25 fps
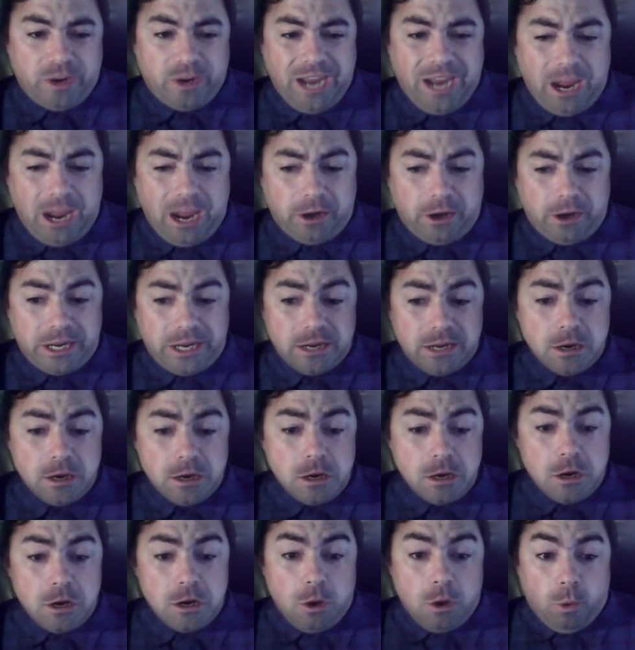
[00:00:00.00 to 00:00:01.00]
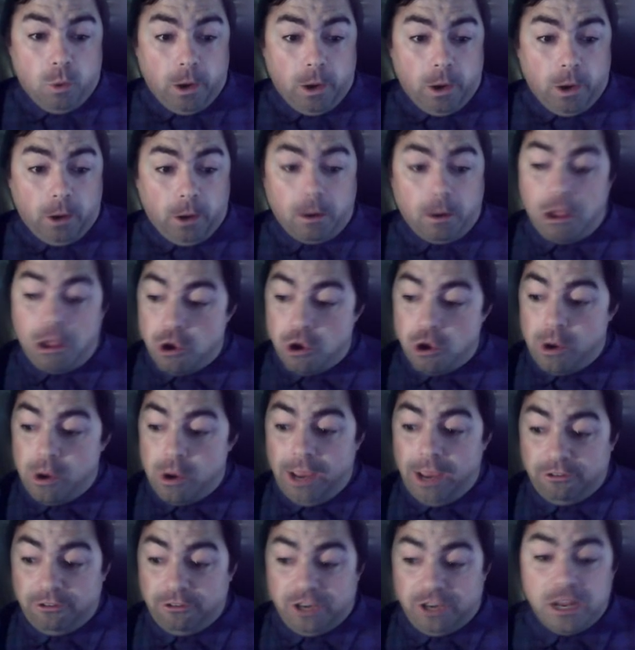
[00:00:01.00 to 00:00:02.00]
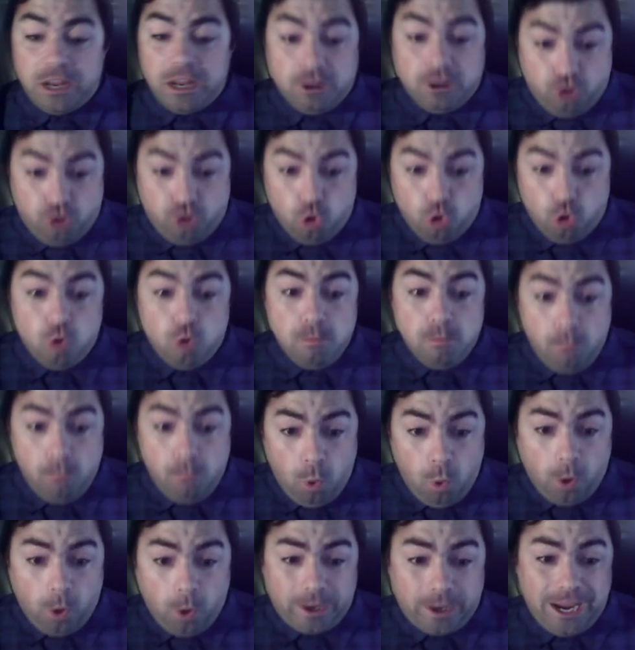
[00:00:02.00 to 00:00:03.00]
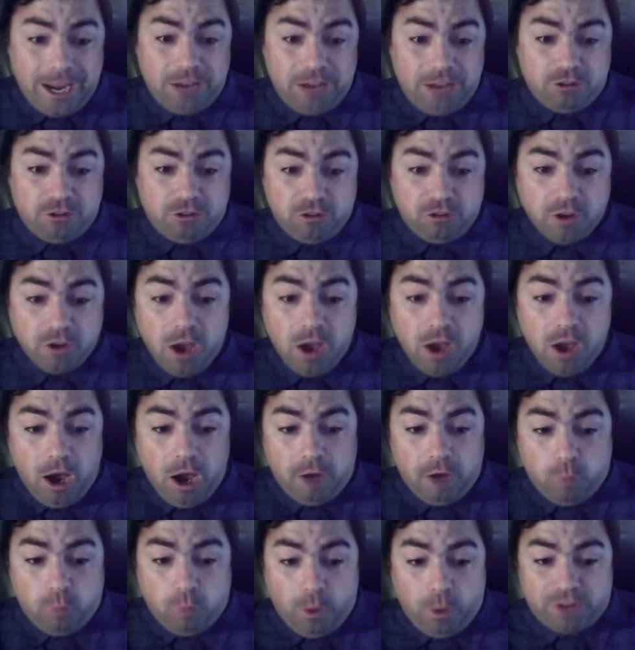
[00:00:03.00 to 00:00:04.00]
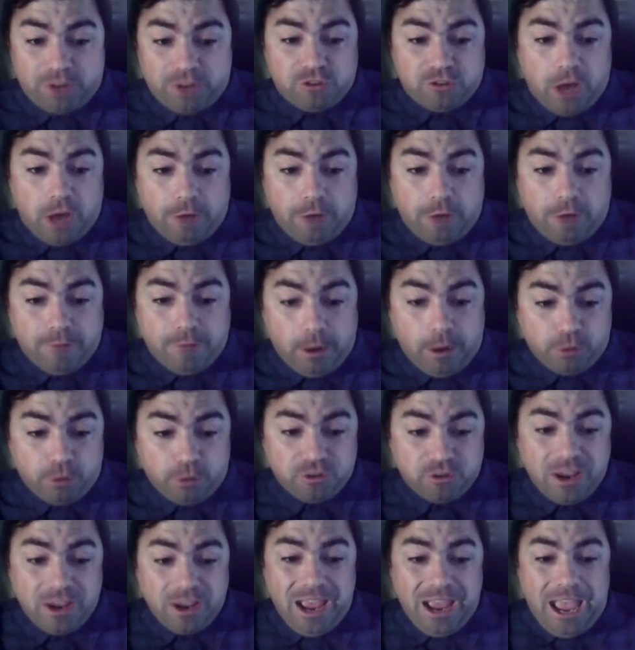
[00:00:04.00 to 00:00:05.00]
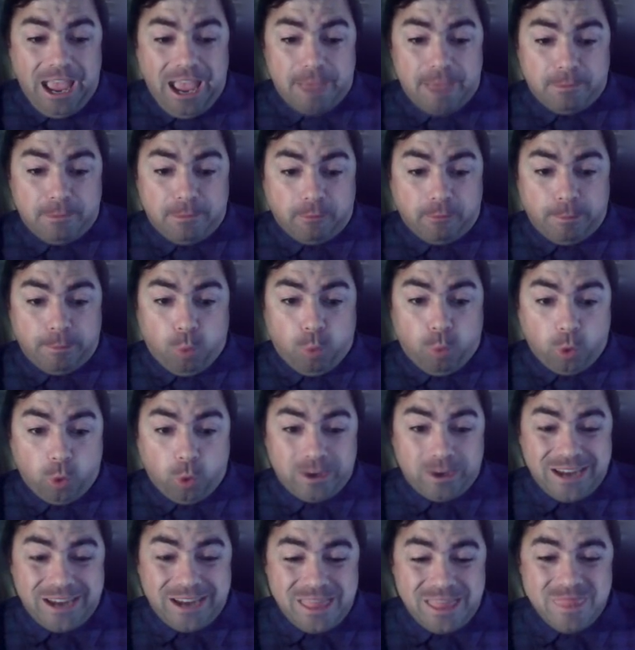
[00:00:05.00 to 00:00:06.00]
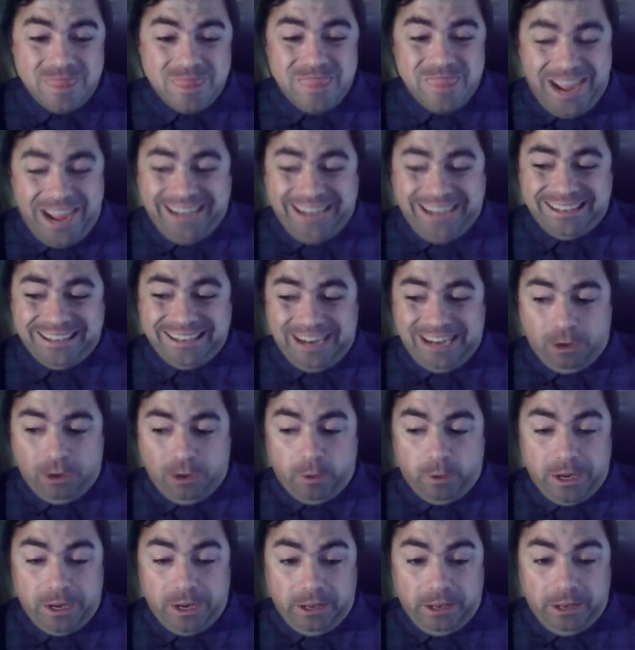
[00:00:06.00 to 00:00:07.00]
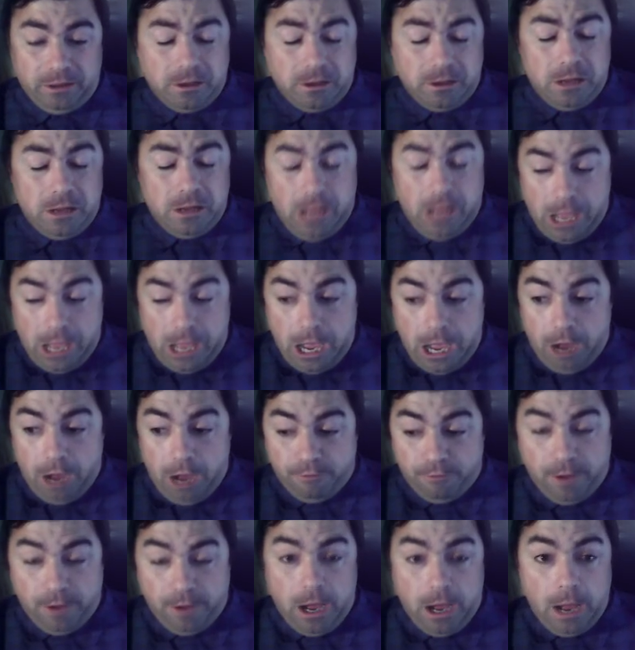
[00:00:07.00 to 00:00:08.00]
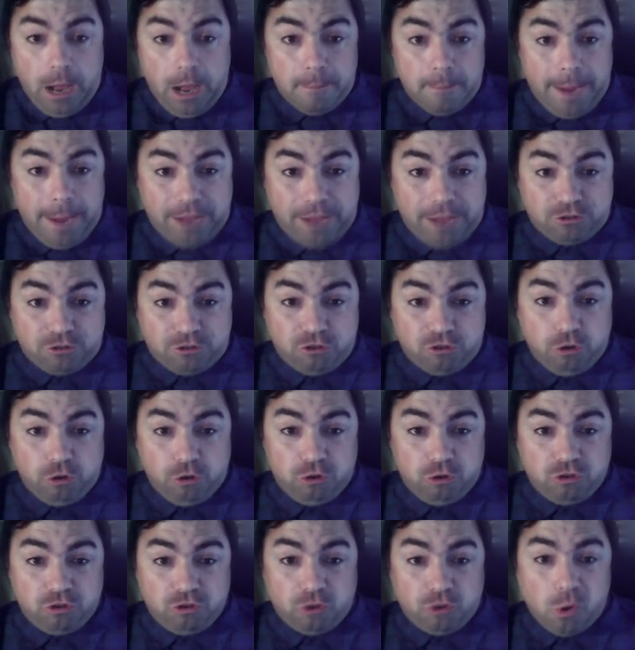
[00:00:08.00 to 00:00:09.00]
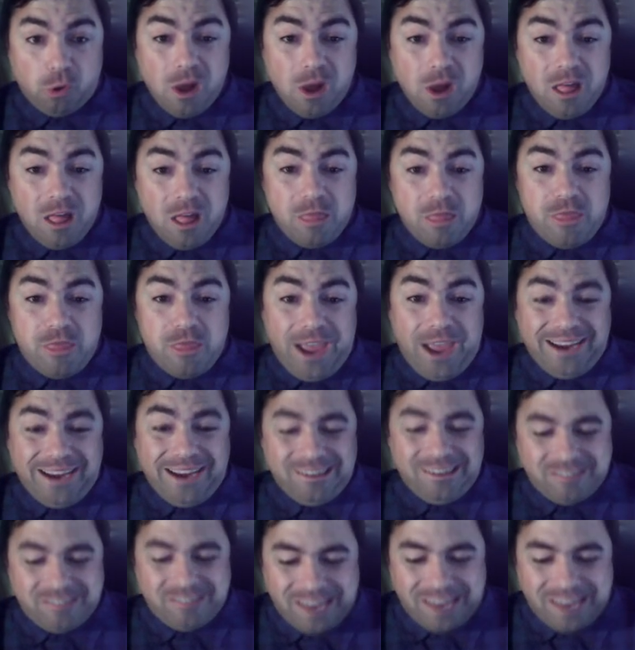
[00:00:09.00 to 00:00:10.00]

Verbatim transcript: County, where, you guessed it, two more cases of West Nile virus have been reported in that area of uh, Massachusetts, so that is